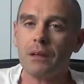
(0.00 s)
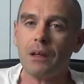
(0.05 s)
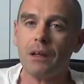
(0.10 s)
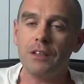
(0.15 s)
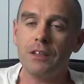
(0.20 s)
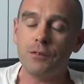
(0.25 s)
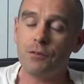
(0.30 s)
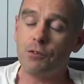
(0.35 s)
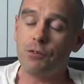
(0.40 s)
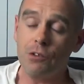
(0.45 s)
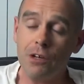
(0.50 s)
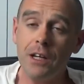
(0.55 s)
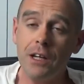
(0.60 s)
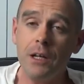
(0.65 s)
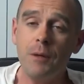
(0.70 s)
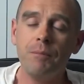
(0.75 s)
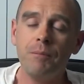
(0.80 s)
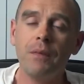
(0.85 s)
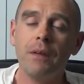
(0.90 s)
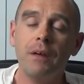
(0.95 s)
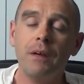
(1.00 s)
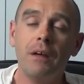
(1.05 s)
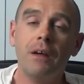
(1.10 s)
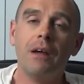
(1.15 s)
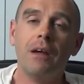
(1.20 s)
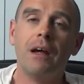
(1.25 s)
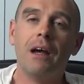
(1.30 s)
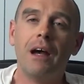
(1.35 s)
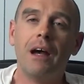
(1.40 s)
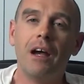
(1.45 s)
It's free.
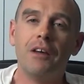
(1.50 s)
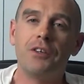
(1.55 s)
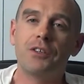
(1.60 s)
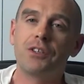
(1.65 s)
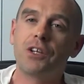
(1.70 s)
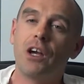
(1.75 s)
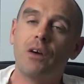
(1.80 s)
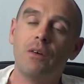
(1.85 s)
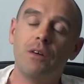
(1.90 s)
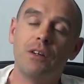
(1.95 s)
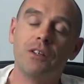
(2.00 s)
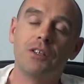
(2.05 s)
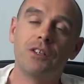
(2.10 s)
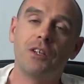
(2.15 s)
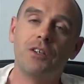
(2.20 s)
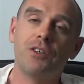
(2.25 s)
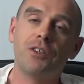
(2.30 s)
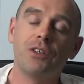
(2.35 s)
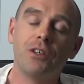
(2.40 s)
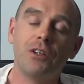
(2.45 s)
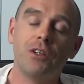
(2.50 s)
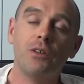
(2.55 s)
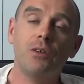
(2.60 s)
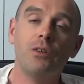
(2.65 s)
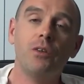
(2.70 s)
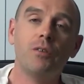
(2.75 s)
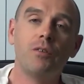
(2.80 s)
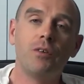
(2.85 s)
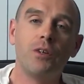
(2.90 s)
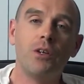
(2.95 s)
Just go and search on
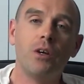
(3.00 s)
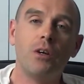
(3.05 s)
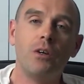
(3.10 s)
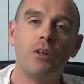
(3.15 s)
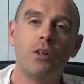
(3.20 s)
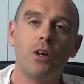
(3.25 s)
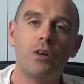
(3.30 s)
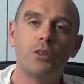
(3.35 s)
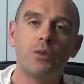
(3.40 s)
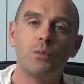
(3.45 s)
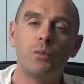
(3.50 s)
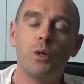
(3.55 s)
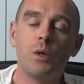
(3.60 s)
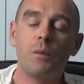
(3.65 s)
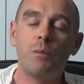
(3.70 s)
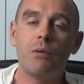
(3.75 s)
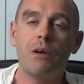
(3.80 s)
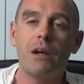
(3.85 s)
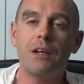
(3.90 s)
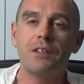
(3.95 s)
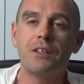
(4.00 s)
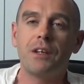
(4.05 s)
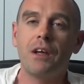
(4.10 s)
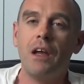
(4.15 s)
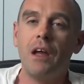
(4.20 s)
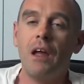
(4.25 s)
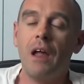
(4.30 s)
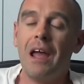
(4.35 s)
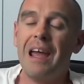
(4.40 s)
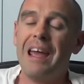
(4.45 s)
Google for Yoast WordPress.
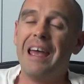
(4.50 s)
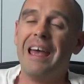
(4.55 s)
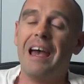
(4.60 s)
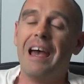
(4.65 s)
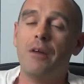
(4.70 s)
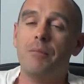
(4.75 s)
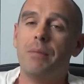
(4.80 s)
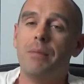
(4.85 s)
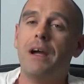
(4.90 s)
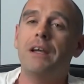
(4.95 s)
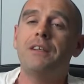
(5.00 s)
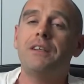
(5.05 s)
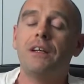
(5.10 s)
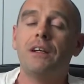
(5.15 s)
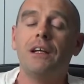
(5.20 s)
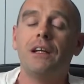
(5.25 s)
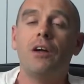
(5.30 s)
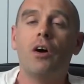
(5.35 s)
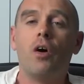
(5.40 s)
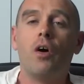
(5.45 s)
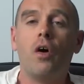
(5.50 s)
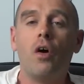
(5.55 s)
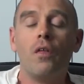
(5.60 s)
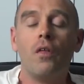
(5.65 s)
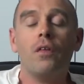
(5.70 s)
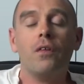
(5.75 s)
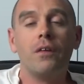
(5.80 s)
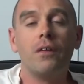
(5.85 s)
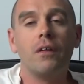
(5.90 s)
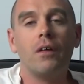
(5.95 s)
And basically,
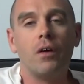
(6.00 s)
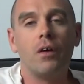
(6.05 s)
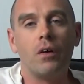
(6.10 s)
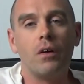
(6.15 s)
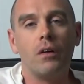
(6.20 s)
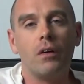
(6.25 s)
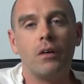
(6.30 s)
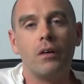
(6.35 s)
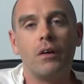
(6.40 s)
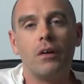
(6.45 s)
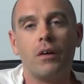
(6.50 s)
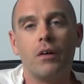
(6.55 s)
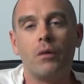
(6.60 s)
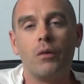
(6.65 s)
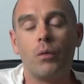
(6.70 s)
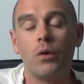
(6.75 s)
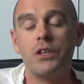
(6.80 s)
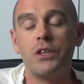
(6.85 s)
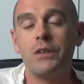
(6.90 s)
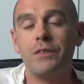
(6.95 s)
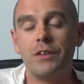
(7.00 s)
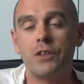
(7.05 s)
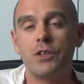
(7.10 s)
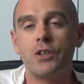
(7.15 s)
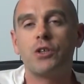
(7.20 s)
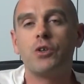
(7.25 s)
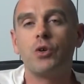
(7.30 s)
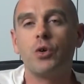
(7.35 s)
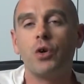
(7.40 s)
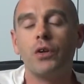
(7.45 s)
once you've
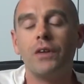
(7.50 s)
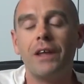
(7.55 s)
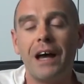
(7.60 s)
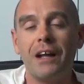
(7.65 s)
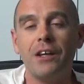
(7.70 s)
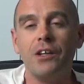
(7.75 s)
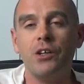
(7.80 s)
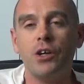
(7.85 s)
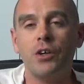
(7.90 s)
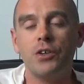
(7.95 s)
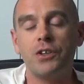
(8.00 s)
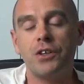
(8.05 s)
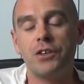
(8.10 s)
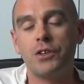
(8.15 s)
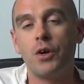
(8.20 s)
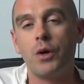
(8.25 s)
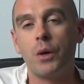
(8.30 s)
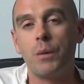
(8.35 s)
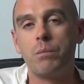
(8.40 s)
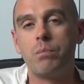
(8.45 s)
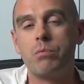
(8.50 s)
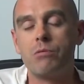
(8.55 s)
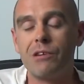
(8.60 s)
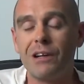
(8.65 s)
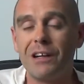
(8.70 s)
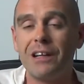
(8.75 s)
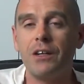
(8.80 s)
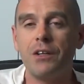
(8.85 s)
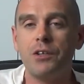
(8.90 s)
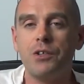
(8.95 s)
installed that, Yoast has got a
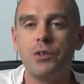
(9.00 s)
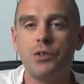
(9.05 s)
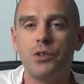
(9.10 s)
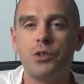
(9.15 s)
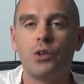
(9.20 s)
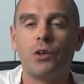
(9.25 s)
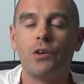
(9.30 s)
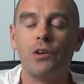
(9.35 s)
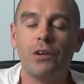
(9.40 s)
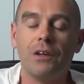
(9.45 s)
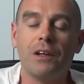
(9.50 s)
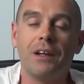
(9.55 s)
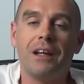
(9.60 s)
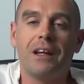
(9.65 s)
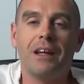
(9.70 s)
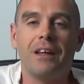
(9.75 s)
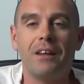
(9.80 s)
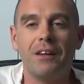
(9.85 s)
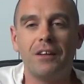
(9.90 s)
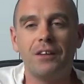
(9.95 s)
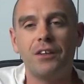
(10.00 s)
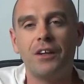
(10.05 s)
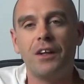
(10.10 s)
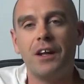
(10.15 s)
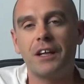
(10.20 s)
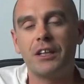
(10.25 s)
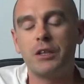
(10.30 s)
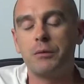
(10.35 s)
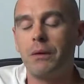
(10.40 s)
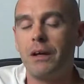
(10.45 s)
brilliant tutorial that
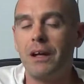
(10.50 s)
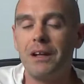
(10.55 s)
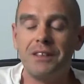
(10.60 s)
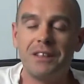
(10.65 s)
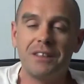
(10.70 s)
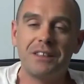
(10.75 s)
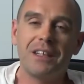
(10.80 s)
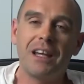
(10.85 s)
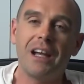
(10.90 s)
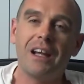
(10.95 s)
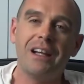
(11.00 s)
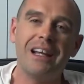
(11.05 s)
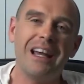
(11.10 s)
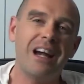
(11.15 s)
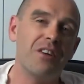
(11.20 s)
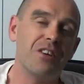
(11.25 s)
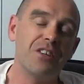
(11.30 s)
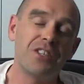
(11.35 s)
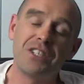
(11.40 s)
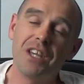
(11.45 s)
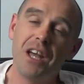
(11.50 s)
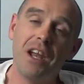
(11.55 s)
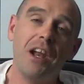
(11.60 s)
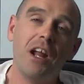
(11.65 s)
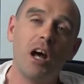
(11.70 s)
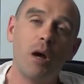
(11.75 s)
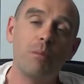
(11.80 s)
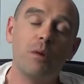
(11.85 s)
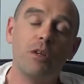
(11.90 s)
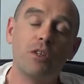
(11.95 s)
explains exactly how to set it
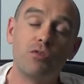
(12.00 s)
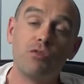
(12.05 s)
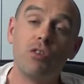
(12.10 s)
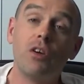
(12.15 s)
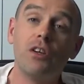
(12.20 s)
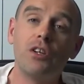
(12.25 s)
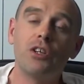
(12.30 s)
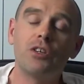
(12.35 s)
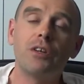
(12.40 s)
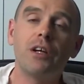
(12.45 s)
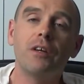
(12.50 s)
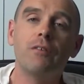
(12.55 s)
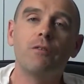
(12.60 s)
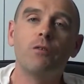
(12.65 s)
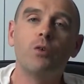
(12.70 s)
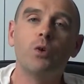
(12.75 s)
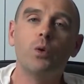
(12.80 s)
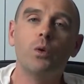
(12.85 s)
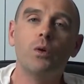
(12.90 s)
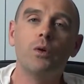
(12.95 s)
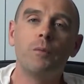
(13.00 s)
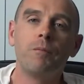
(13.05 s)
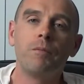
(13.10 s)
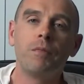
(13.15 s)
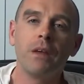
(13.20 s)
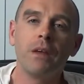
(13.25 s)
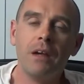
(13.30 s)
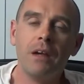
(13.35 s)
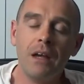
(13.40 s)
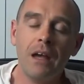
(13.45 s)
up. It's really straightforward.
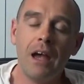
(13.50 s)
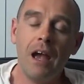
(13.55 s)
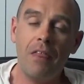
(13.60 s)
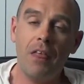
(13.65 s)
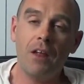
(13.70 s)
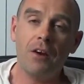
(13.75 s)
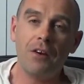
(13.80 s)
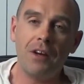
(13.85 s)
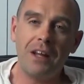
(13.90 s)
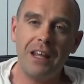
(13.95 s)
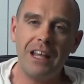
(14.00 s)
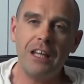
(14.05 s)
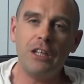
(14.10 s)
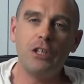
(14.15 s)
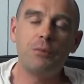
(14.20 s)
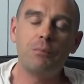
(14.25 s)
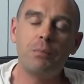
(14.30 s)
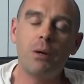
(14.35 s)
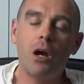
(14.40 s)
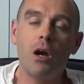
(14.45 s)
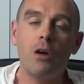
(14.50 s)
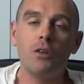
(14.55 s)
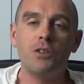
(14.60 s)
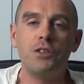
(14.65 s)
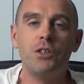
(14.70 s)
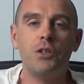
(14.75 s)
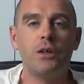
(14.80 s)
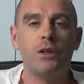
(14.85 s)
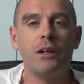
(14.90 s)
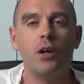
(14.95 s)
And then on each
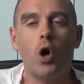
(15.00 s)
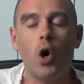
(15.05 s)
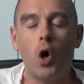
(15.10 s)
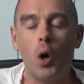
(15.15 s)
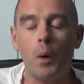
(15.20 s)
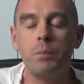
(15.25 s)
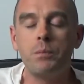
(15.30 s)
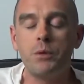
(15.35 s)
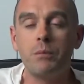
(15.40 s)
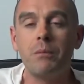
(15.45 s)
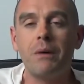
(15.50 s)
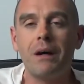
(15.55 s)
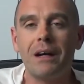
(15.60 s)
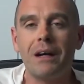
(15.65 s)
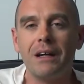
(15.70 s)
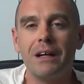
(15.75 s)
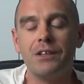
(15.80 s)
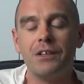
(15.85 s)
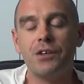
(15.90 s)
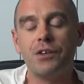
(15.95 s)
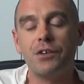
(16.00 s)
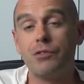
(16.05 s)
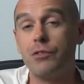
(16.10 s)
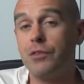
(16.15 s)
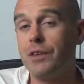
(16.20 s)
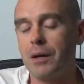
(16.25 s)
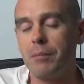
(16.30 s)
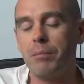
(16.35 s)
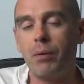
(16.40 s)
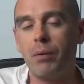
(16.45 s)
post, you can optimize
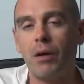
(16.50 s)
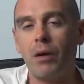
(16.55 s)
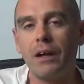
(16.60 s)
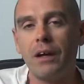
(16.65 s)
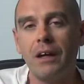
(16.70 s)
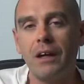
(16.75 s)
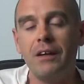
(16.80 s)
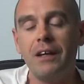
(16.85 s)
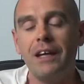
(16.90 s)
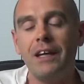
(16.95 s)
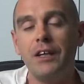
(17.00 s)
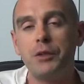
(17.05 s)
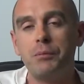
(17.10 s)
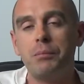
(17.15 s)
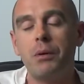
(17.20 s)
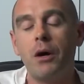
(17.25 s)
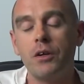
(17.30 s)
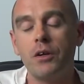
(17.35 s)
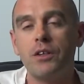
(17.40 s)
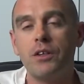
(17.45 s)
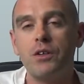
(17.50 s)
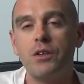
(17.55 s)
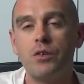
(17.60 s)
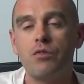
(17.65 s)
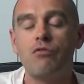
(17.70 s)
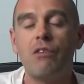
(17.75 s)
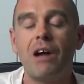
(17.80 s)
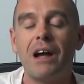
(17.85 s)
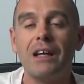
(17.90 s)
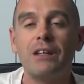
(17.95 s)
through that plugin each post that you
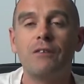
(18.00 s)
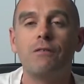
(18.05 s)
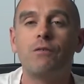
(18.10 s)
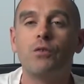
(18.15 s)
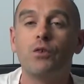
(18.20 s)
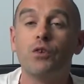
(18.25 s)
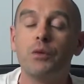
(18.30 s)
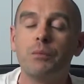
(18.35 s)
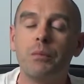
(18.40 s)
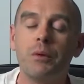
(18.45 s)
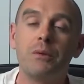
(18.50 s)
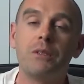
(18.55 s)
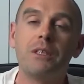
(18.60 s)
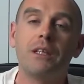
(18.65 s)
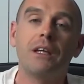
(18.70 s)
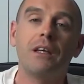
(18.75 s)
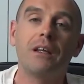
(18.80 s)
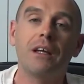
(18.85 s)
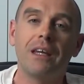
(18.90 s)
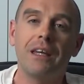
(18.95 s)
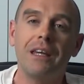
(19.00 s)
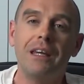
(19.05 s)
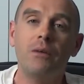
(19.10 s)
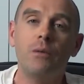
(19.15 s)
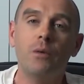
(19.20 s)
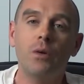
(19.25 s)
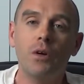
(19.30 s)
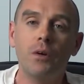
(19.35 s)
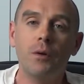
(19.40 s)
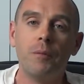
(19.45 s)
write for the particular
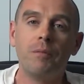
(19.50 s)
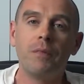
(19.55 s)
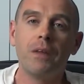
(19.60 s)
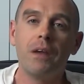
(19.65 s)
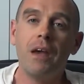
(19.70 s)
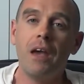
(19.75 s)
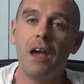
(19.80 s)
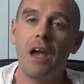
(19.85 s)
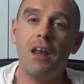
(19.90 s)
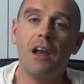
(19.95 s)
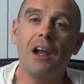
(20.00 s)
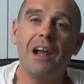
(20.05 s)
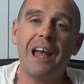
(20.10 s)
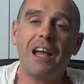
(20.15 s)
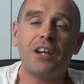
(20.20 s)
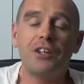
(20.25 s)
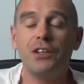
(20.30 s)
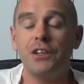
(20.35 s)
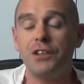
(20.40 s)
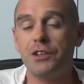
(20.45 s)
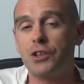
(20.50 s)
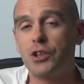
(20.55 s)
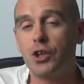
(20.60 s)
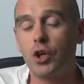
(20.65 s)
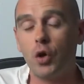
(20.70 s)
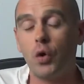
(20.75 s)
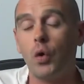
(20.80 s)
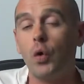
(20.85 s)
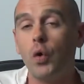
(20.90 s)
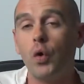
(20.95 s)
keyword. And it'll actually
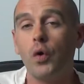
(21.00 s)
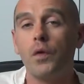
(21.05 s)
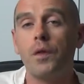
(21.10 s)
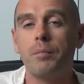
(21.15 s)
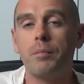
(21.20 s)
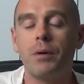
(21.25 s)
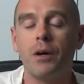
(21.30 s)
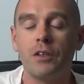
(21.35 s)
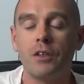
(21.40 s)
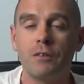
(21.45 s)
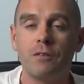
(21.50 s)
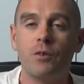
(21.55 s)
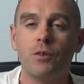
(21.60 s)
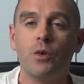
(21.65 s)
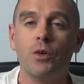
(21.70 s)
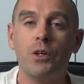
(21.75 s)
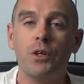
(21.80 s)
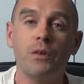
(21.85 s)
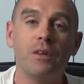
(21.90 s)
score the post for you.